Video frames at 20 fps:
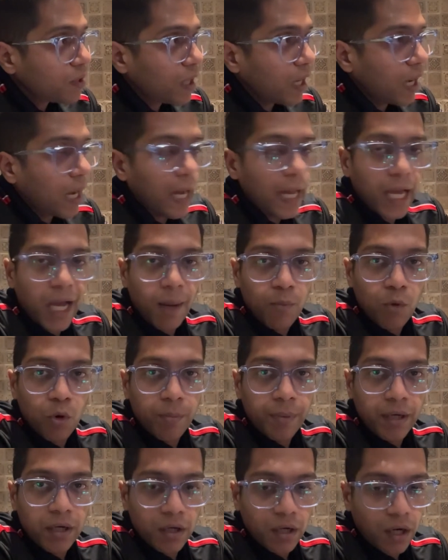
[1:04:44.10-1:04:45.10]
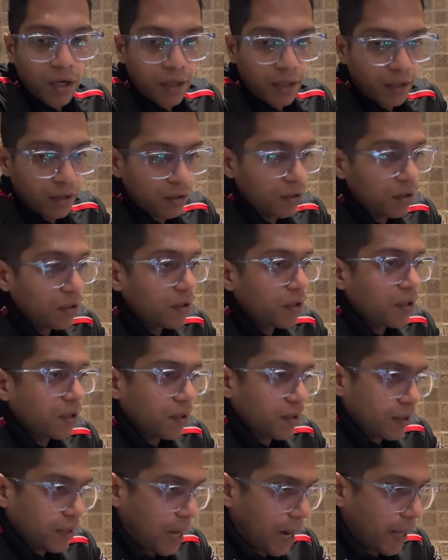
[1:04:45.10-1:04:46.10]
I am open to cutting.
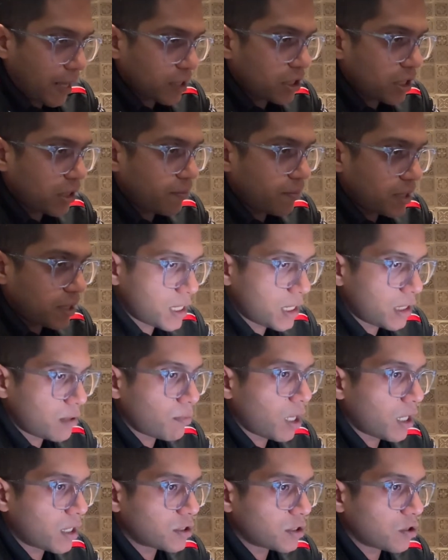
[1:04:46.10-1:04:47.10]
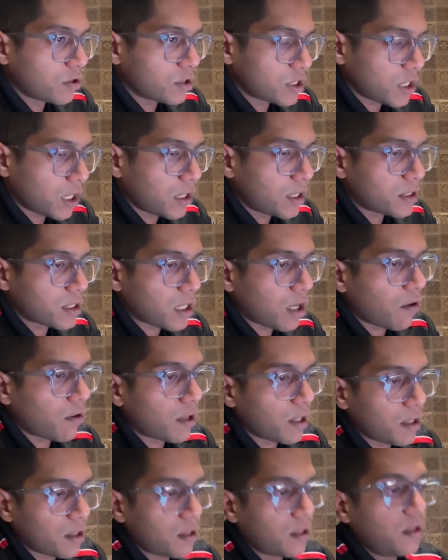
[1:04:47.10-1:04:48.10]
That actually means that the market's going to start
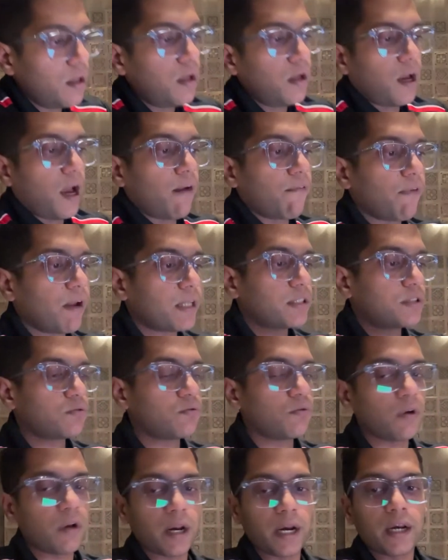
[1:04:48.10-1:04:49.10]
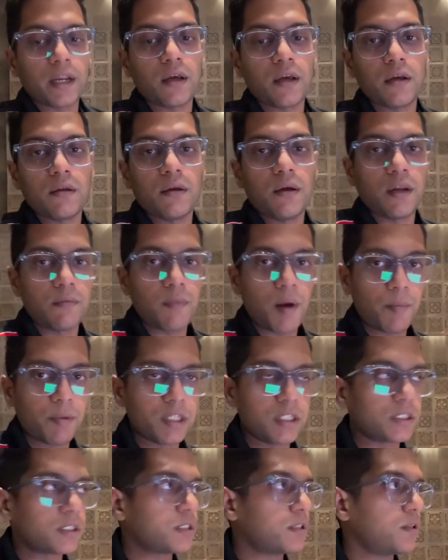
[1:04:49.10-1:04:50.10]
discounting. And very soon, right? Remember
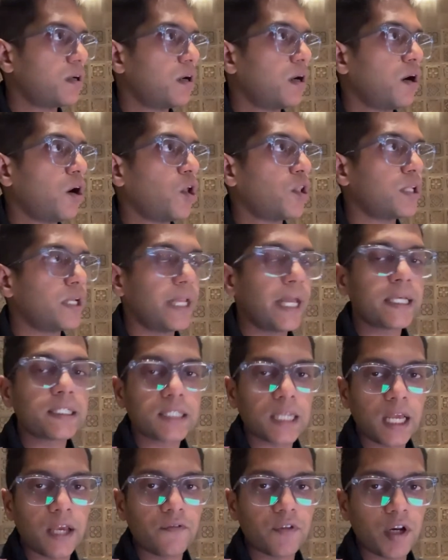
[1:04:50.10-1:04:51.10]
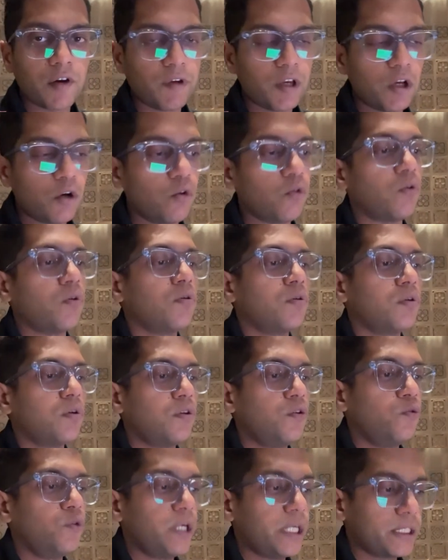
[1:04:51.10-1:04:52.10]
this, on the next live that we go,
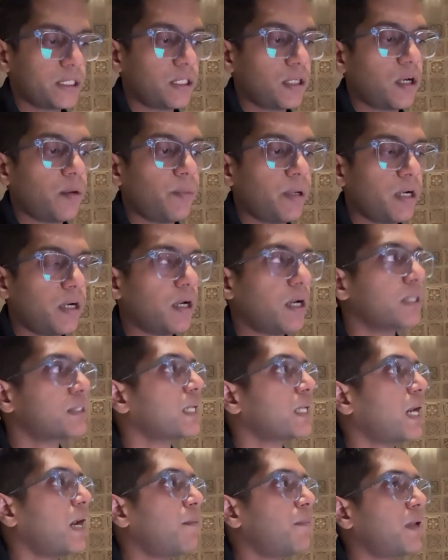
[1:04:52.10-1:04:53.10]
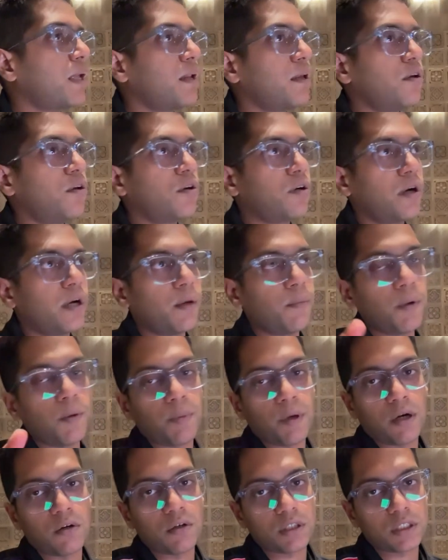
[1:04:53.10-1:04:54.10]
you guys can come in and ask. And I'm telling you today, people
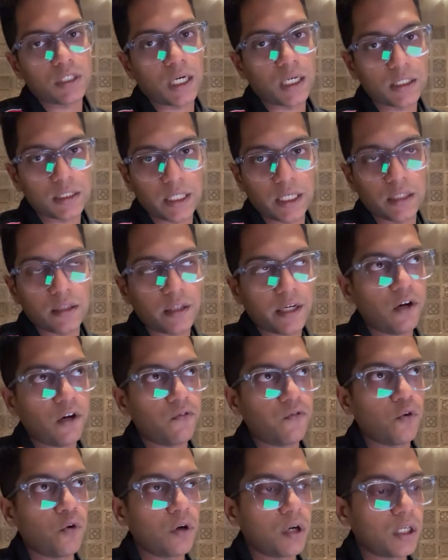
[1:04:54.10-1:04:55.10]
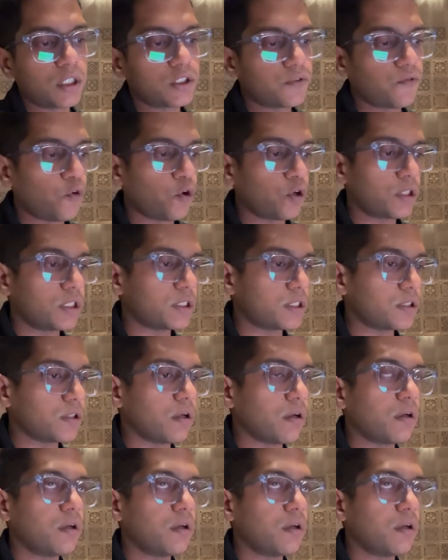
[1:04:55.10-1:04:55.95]
are going to start saying 3 to 4 cuts for this year